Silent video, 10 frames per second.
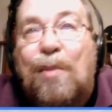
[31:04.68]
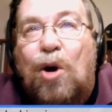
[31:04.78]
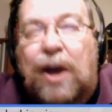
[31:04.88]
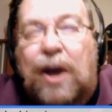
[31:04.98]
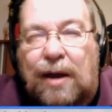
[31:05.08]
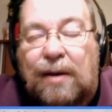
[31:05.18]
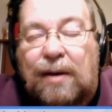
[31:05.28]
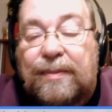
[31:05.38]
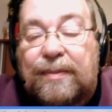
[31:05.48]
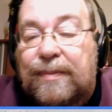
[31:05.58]
morning,
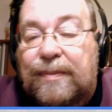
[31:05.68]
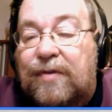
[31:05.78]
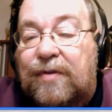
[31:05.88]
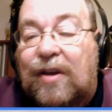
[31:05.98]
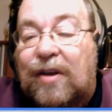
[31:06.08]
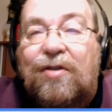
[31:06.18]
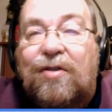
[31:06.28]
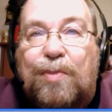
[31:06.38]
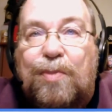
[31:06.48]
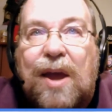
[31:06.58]
6th of
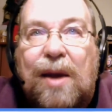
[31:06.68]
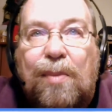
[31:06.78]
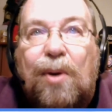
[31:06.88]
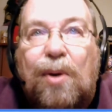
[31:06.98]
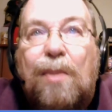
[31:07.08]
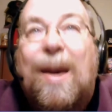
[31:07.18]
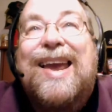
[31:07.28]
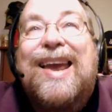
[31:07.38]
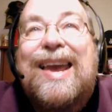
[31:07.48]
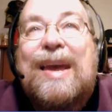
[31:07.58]
September,
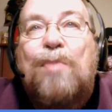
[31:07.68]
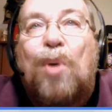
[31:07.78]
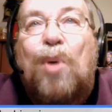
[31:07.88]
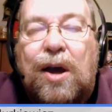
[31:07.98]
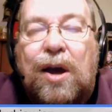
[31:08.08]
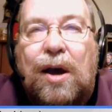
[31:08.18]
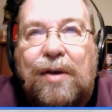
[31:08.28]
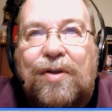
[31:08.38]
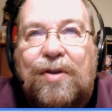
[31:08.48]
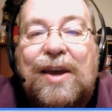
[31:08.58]
my ebook,
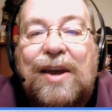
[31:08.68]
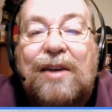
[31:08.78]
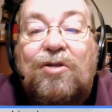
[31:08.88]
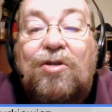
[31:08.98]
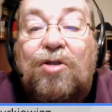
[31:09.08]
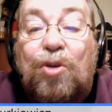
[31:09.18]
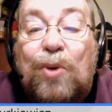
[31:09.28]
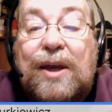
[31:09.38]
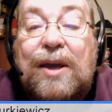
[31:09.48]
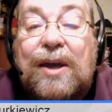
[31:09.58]
These
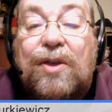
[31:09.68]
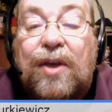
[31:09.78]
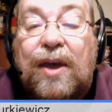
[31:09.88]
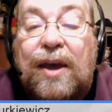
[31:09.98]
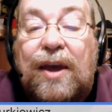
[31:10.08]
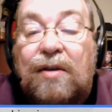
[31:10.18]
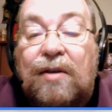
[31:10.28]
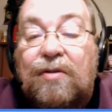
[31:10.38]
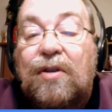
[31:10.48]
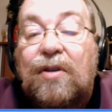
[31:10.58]
Three
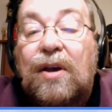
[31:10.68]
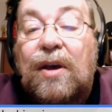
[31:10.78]
Things,